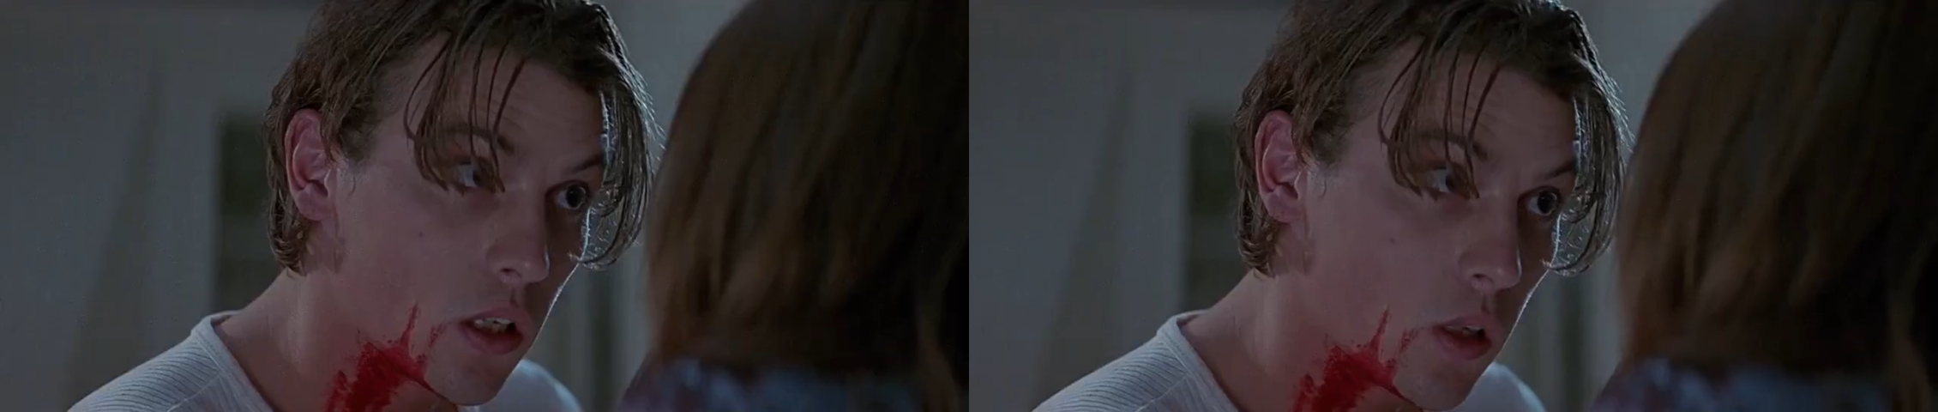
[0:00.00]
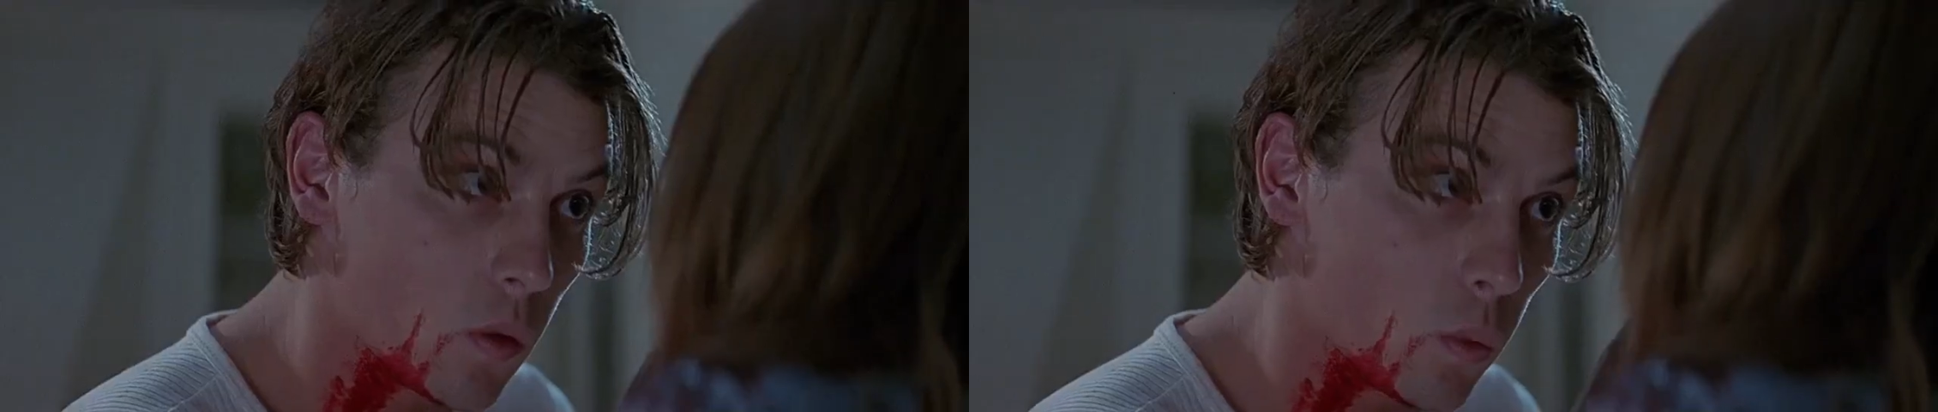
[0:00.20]

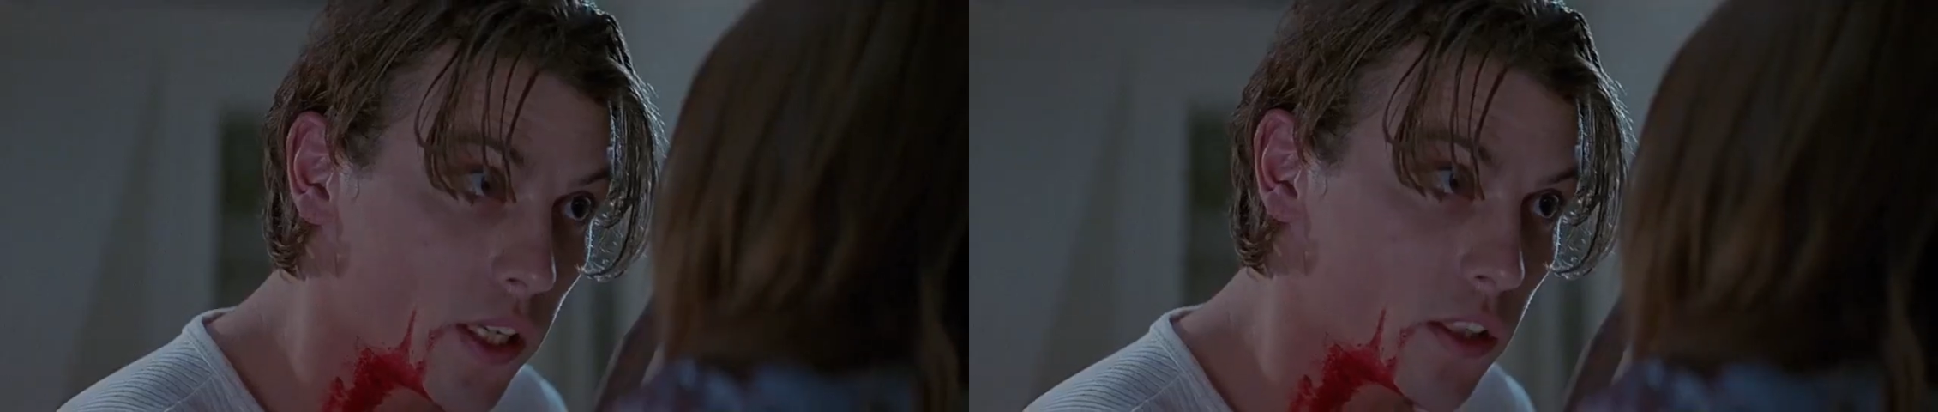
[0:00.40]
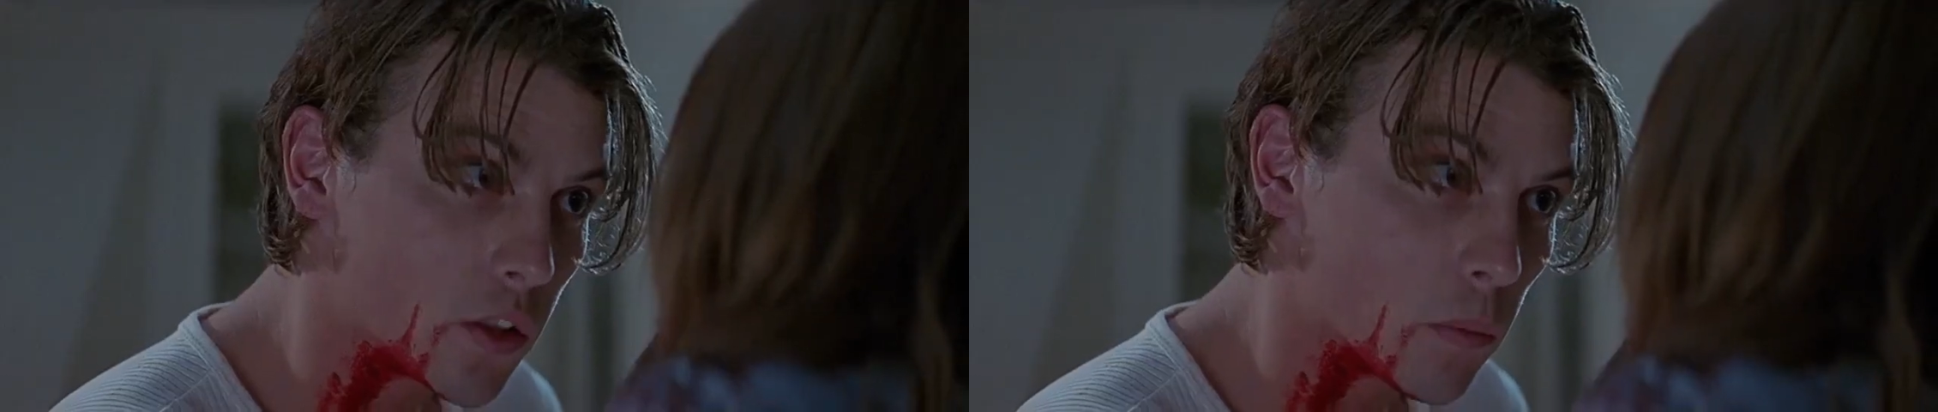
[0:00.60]
We
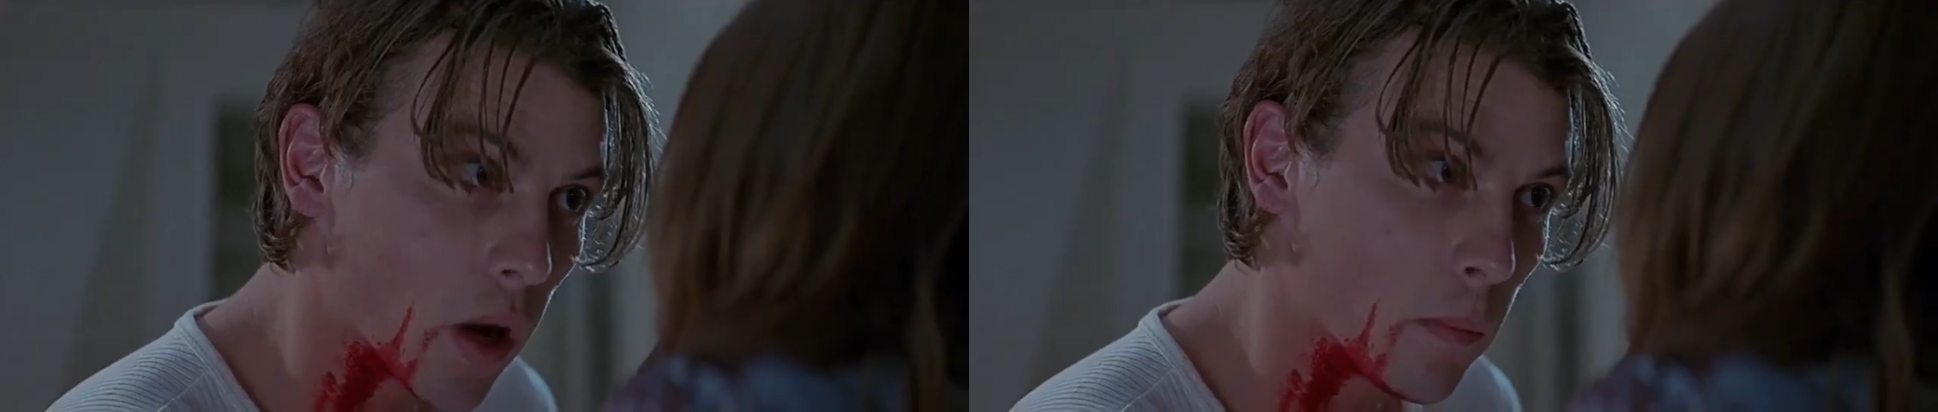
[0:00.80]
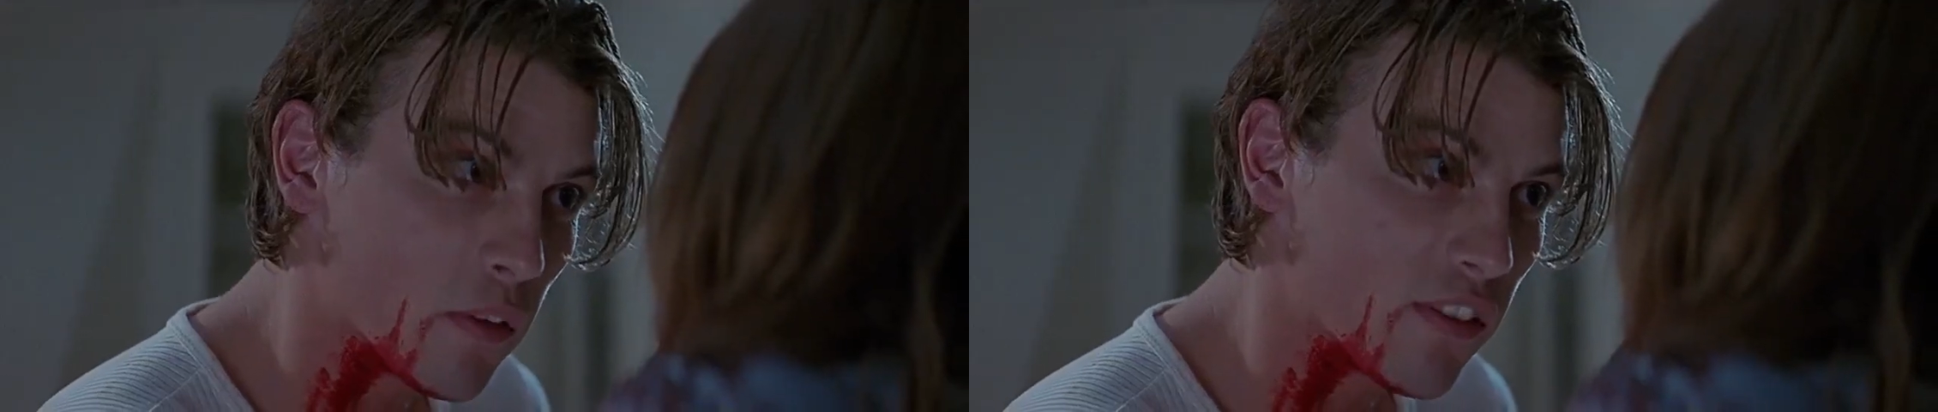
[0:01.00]
did your mom
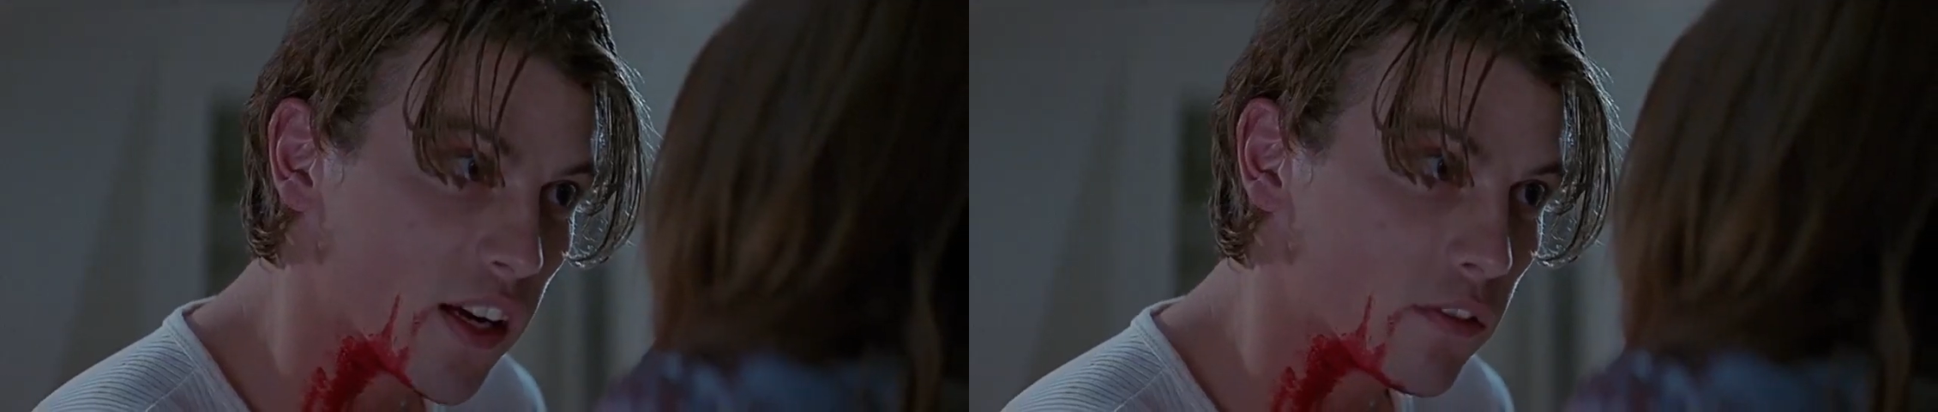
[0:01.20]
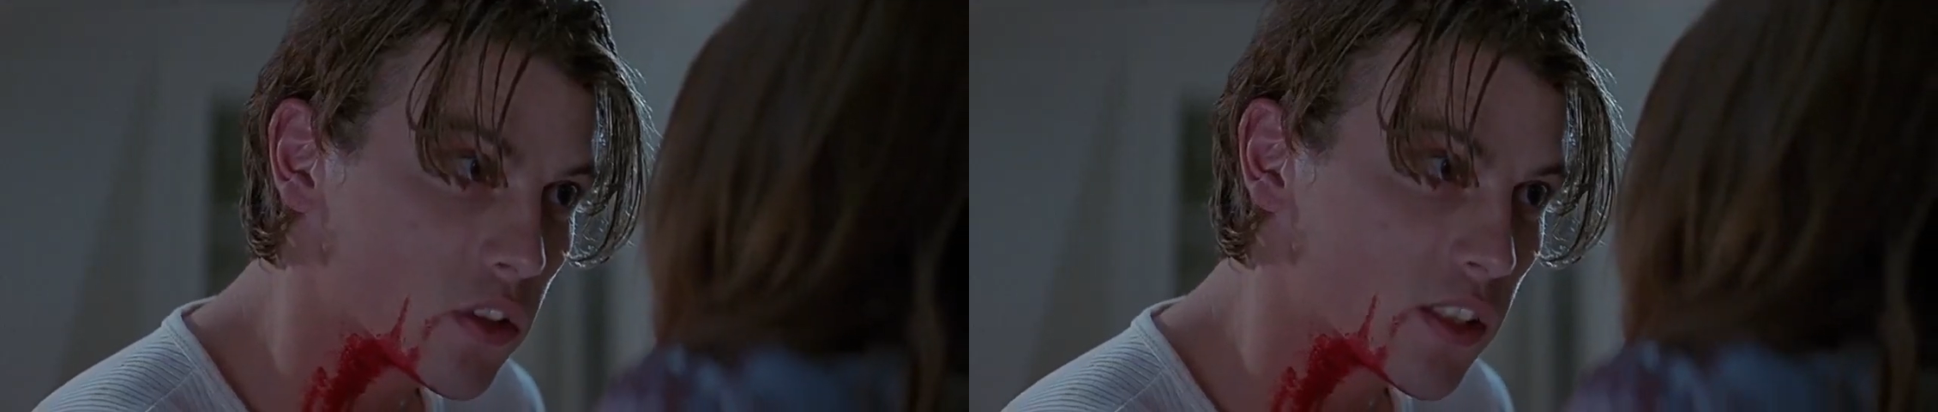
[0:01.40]
a
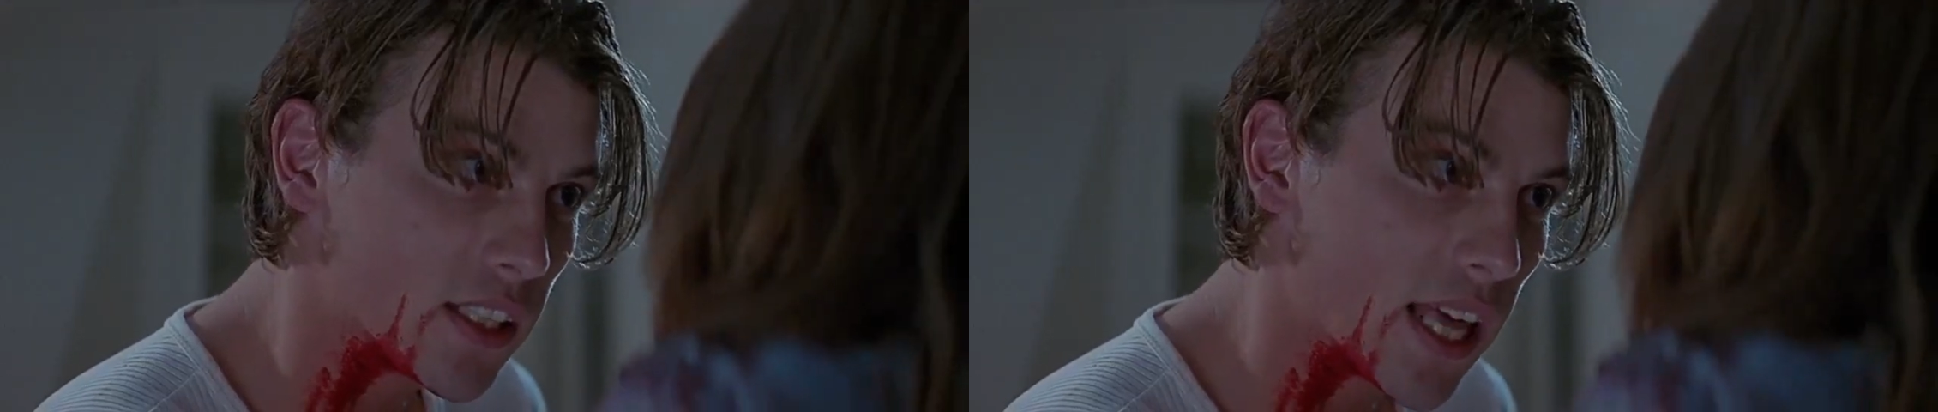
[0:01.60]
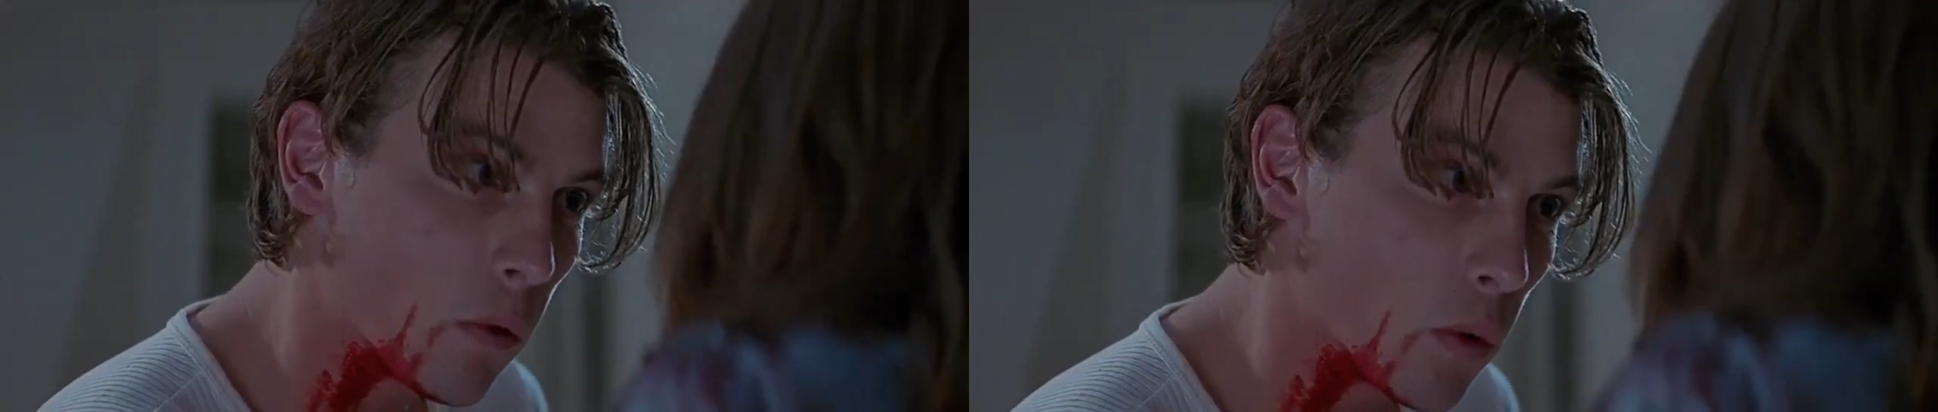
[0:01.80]
favor, Sid.
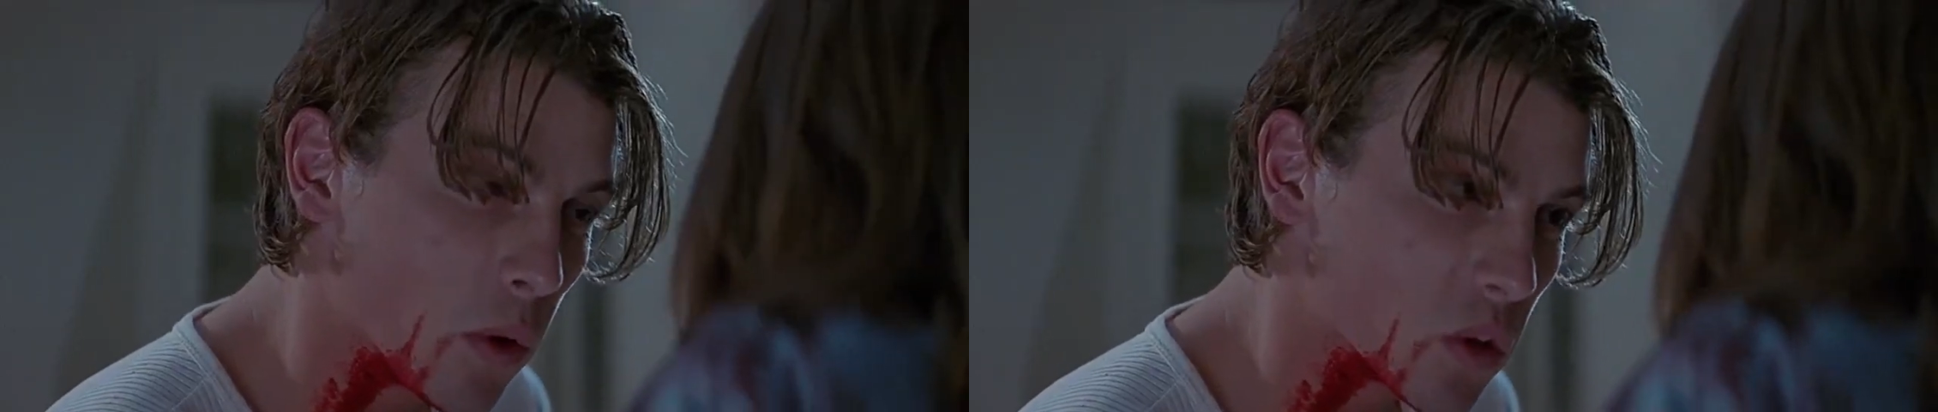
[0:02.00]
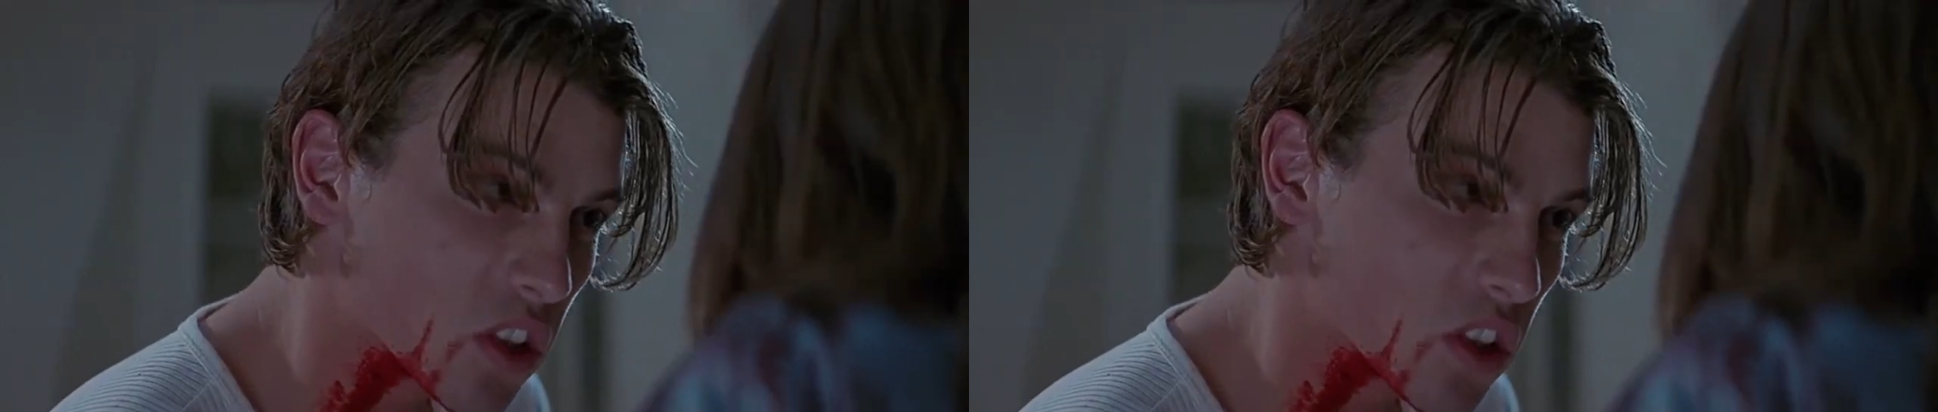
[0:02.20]
That woman was a